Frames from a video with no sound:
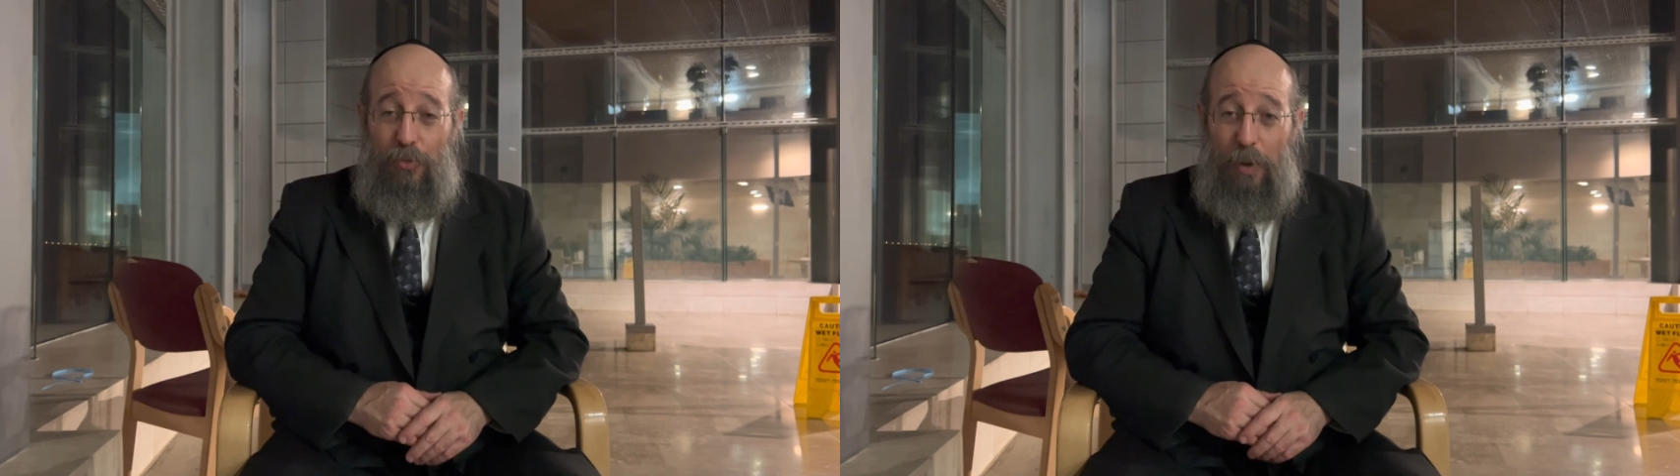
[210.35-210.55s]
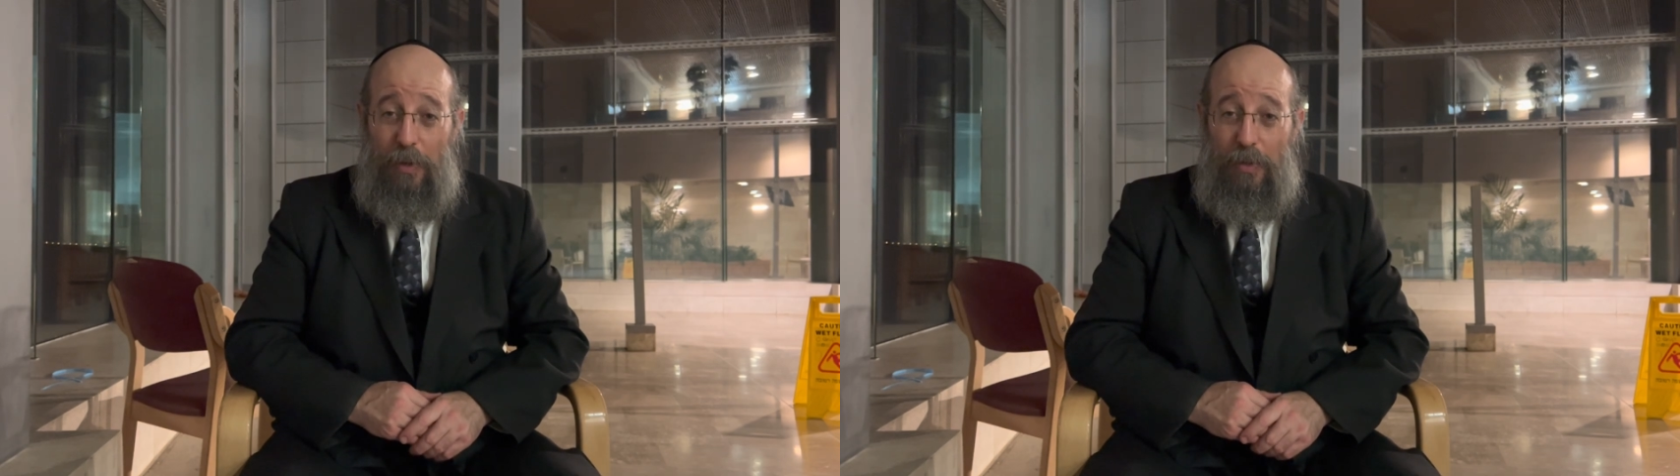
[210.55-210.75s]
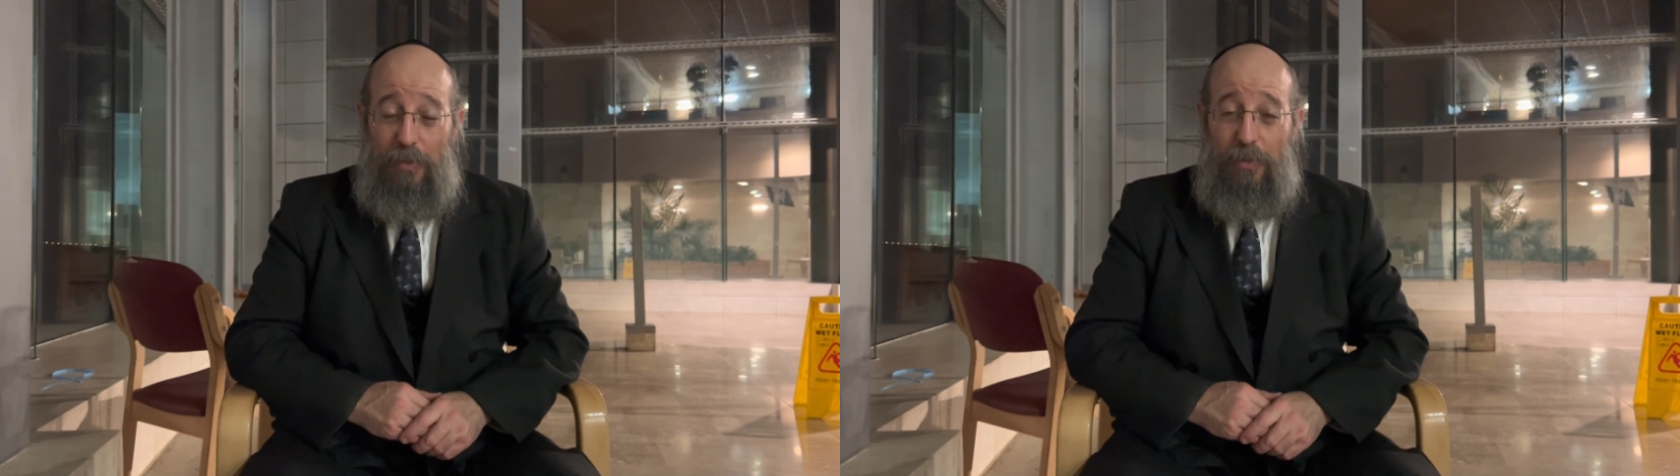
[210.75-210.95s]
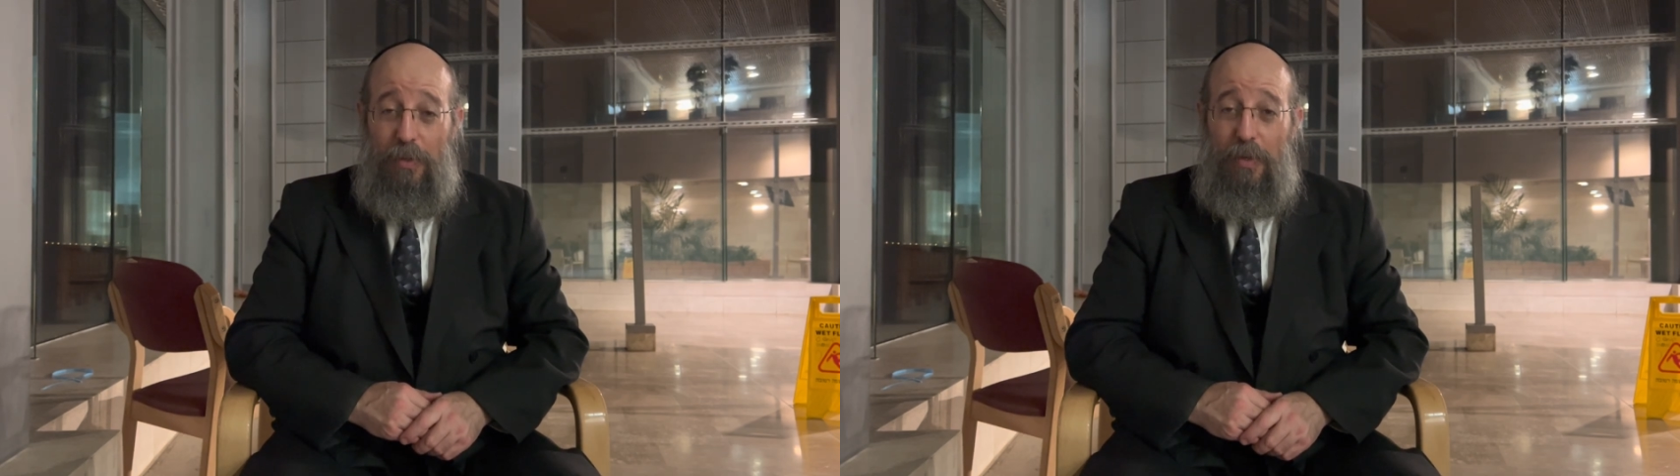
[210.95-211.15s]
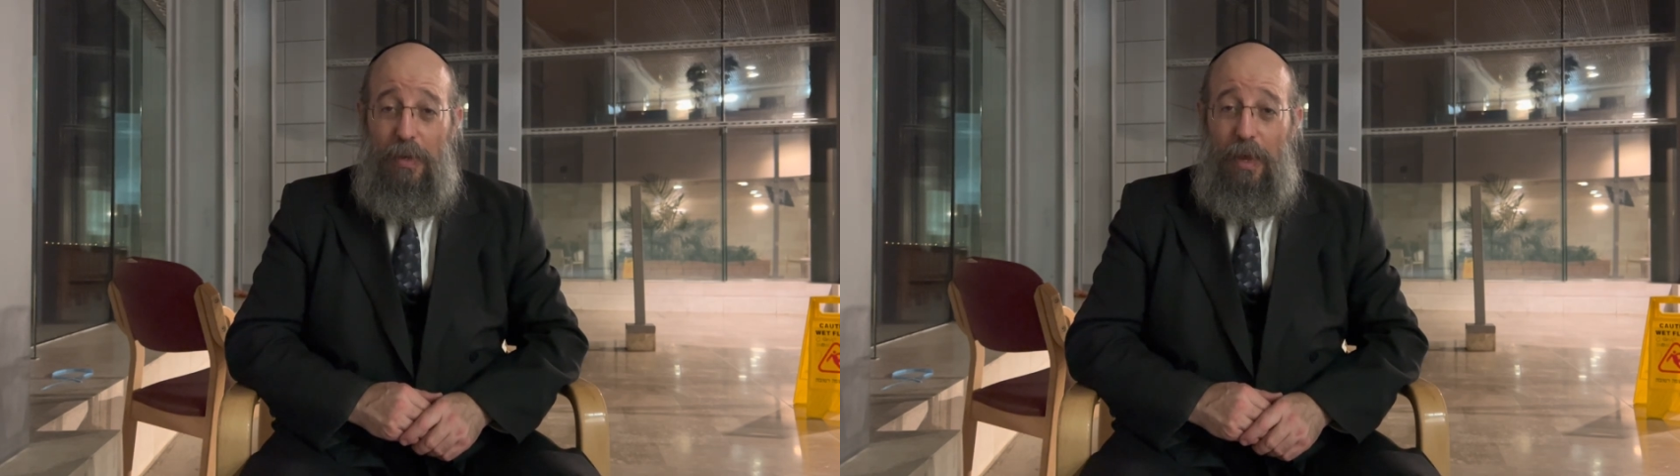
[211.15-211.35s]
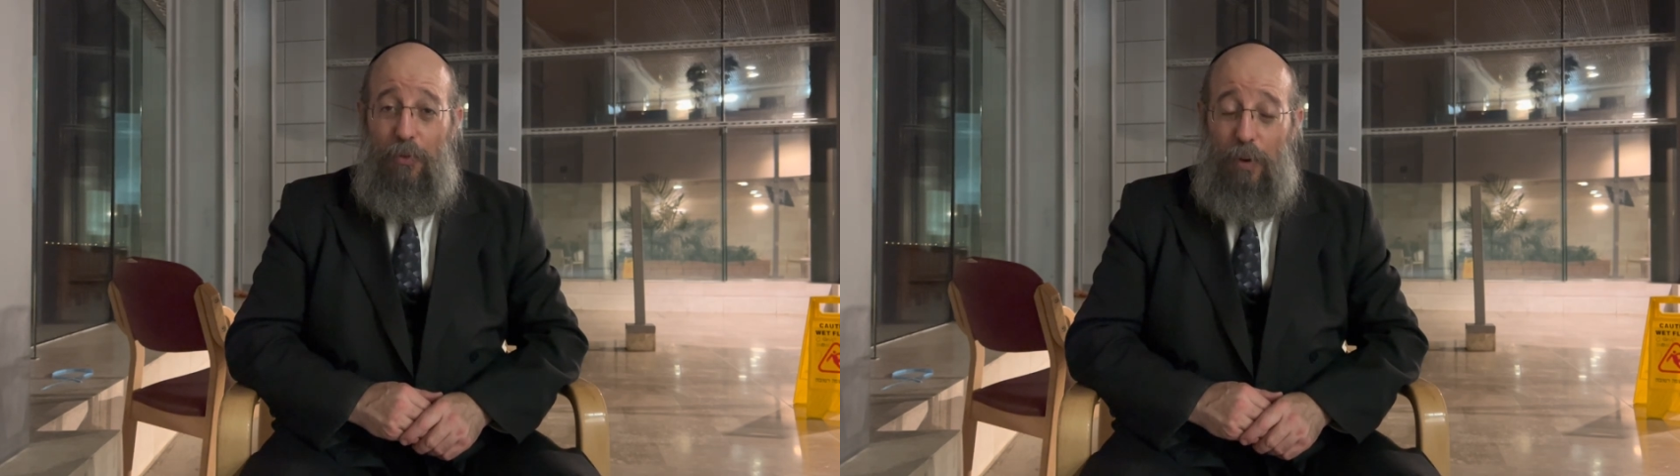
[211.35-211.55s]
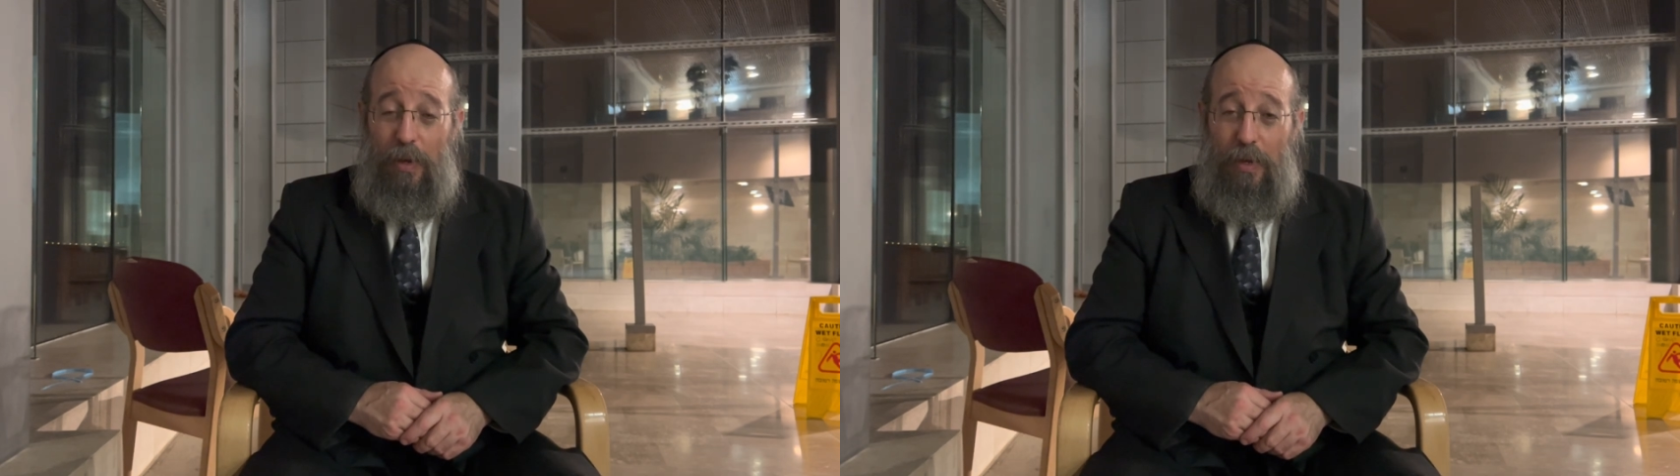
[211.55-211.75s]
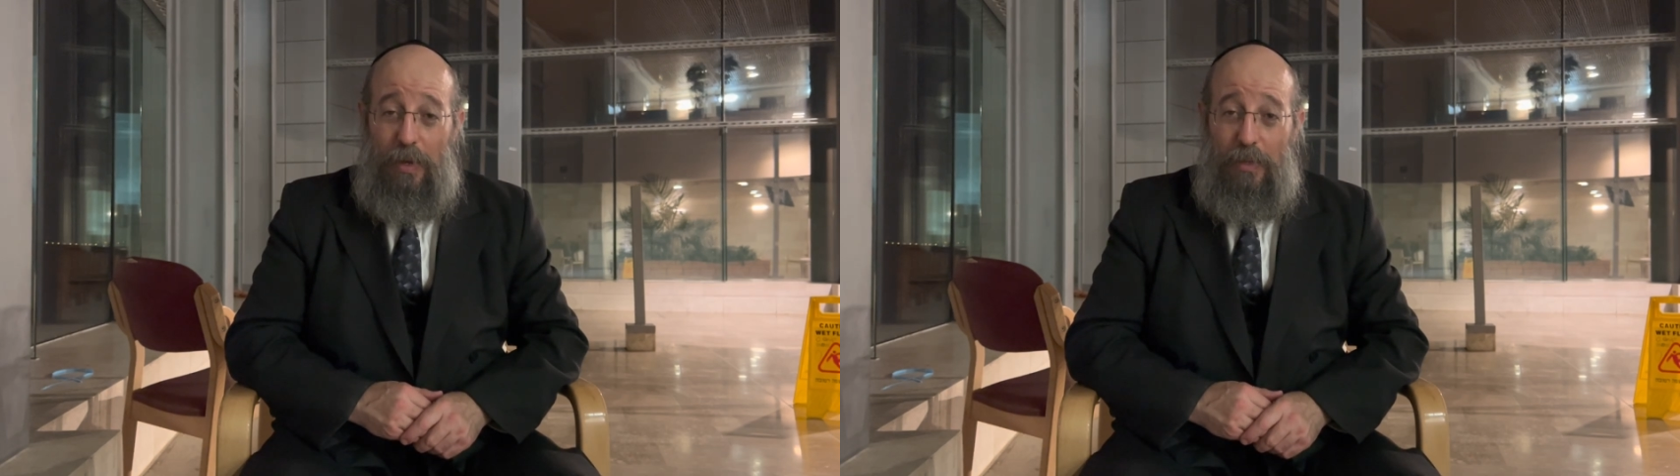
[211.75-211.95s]
greatness and
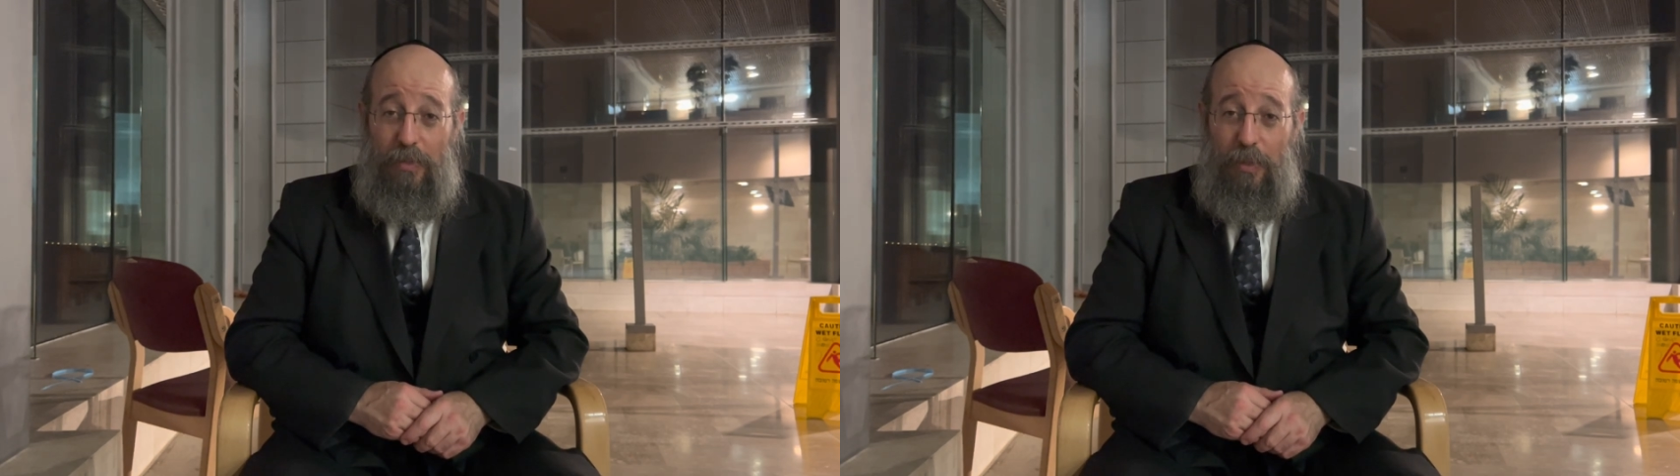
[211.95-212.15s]
recognizing